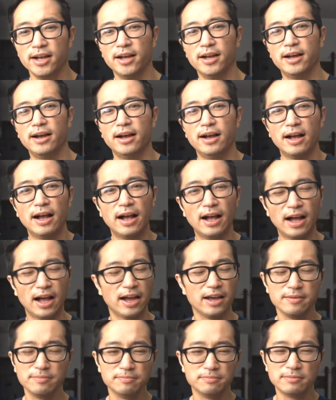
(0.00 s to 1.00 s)

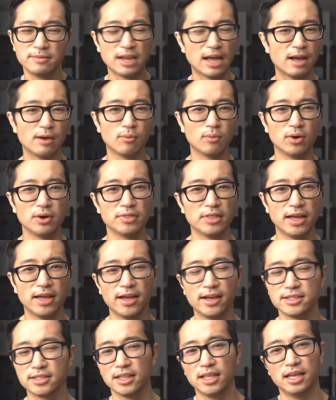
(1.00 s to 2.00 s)
I'm not one that
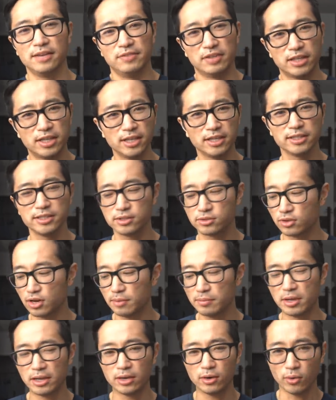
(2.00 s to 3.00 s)
has a lot of Achilles
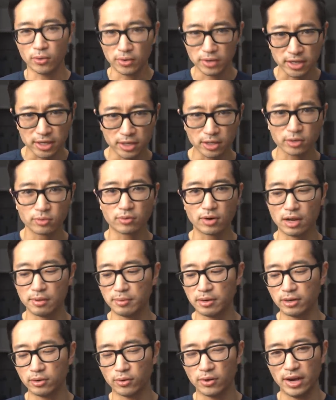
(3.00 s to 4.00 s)
rubbing or heel
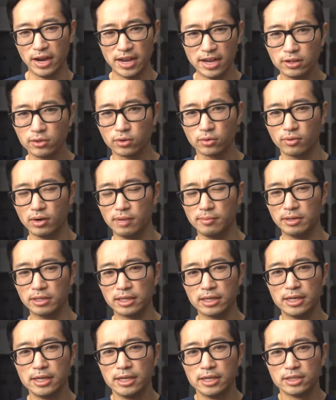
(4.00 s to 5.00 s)
rubbing or ankle
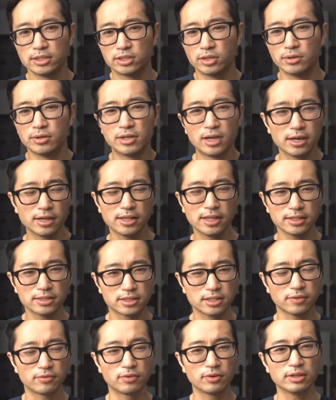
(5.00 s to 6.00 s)
rubbing, so none of that
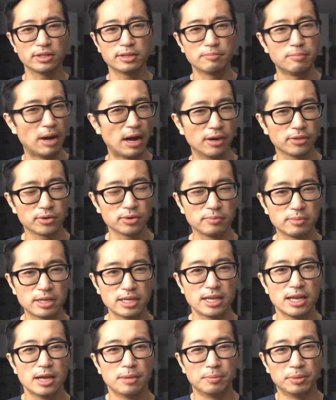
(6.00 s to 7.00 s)
stuff really bothered
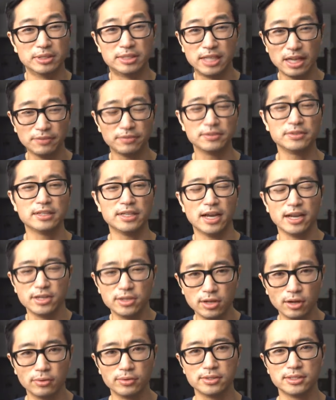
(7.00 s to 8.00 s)
me, but definitely I
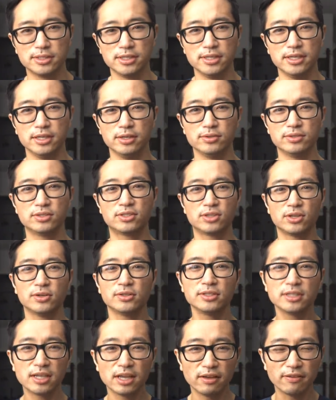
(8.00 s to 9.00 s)
noticed it. It was
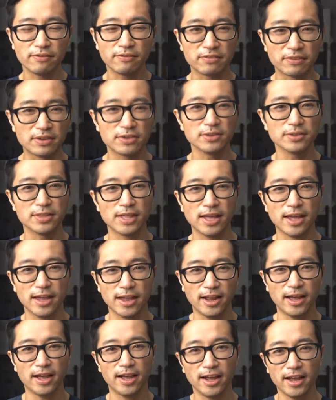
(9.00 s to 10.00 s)
certainly a feel
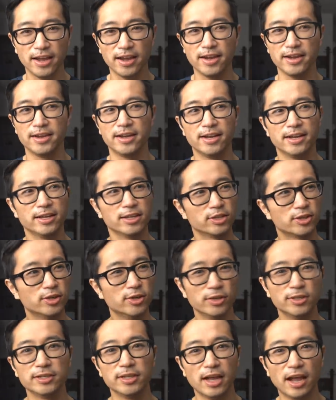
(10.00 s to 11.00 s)
that I
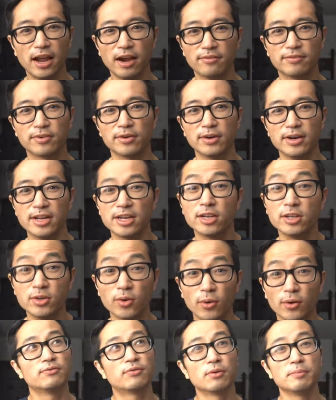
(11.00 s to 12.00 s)
couldn't ever
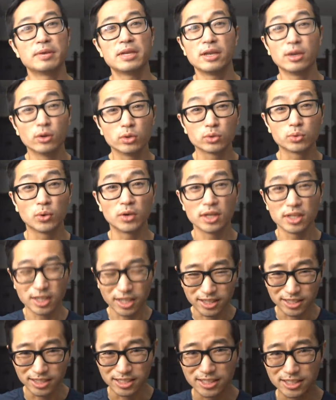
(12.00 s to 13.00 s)
ignore. For me, it was one of
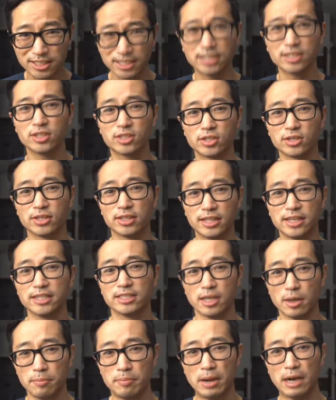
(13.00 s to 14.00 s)
the signature
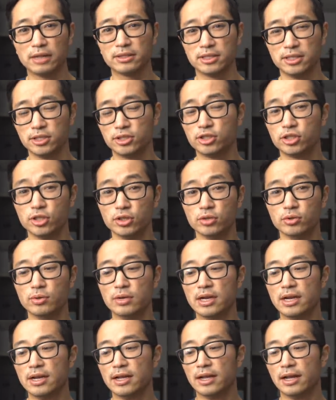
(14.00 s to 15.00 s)
things about this
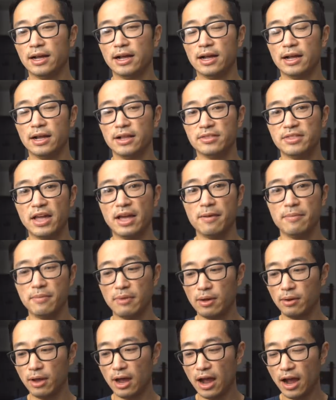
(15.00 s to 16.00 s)
shoe
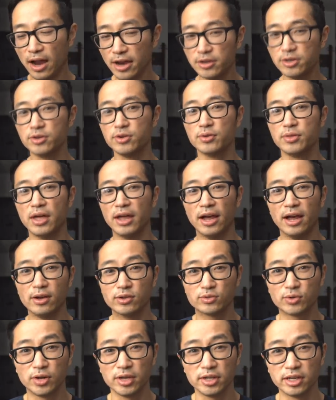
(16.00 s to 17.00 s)
that I knew that I
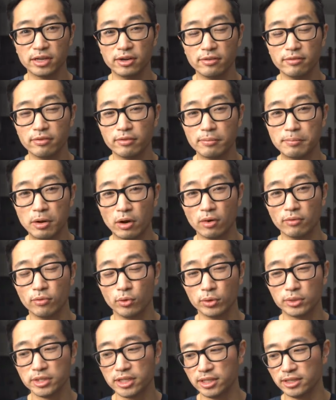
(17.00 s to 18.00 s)
was running in a Vomero
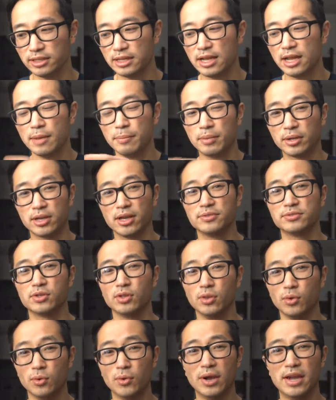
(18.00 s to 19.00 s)
14 because
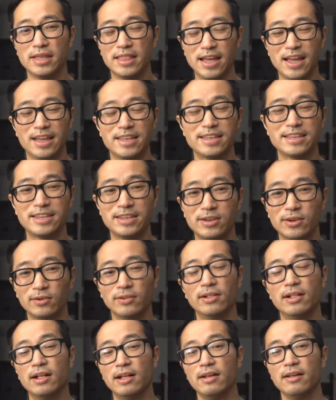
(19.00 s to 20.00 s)
of the way that
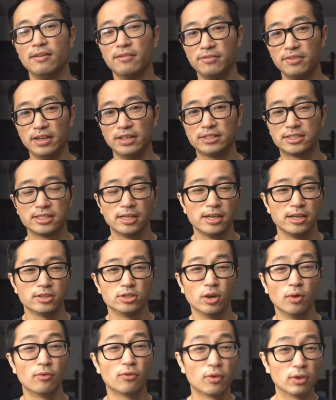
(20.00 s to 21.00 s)
heel fits.
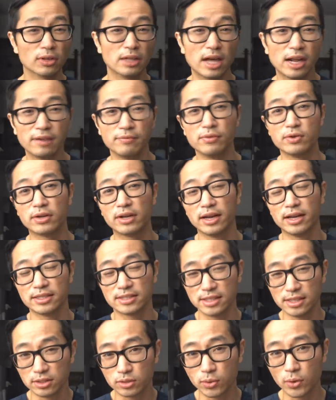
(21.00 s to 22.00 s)
So for a lot of you
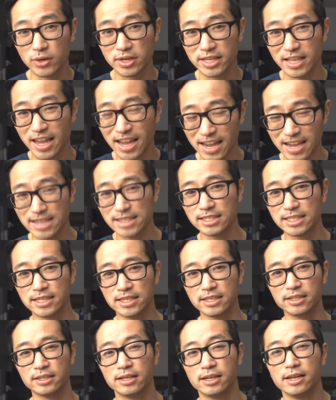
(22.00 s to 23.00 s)
guys in
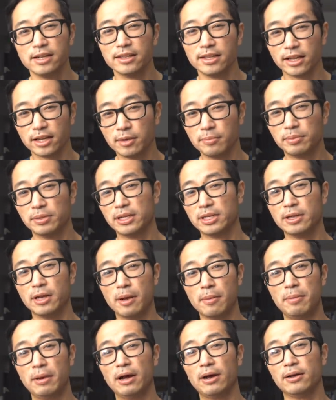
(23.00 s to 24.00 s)
2018 that complained
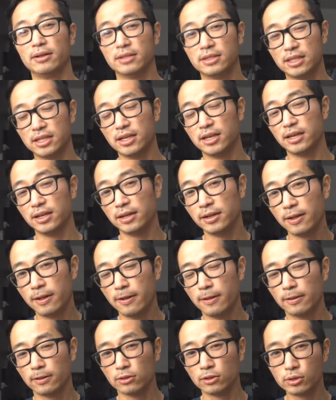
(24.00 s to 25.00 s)
about the
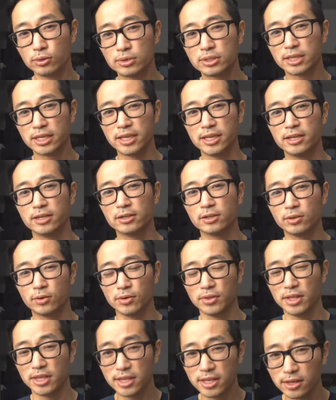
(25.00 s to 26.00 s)
loose heel
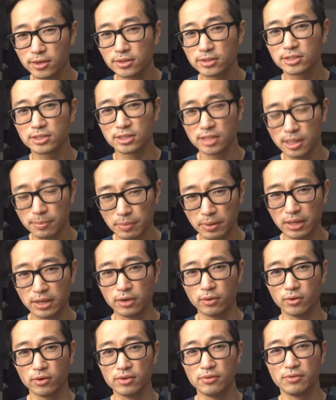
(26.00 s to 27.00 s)
or the heel
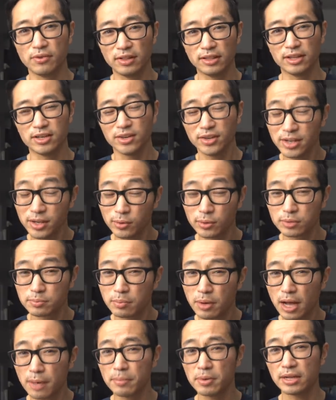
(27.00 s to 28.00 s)
slipping, or you felt like your heel was
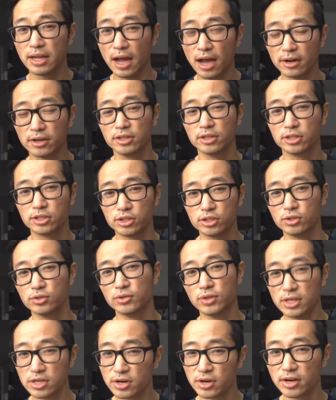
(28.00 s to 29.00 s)
popping out of the
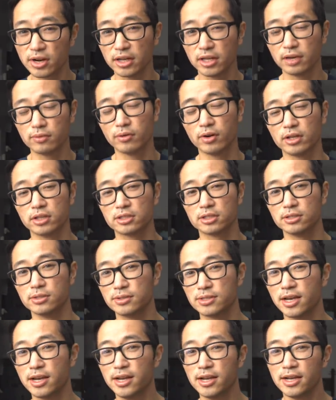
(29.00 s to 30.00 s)
shoe in your Nike running
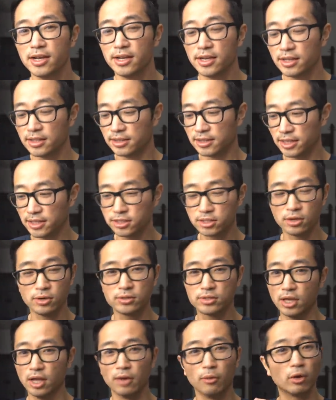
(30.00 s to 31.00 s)
shoes, this
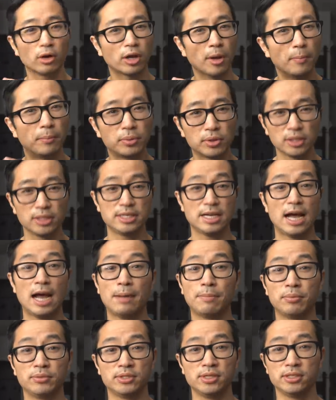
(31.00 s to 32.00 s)
goes a completely
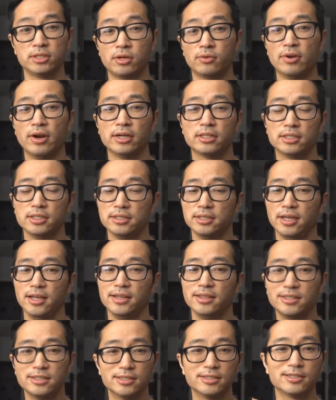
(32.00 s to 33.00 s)
opposite direction,
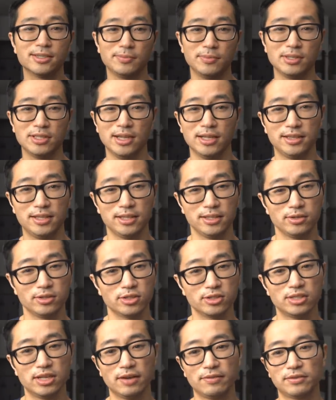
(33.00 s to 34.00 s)
and this is something that I think you
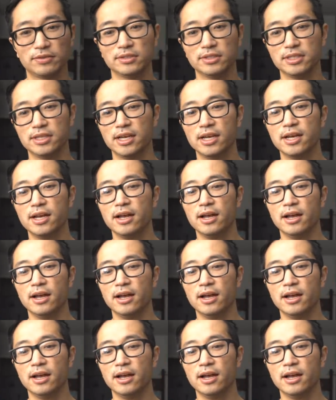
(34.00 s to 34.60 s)
should definitely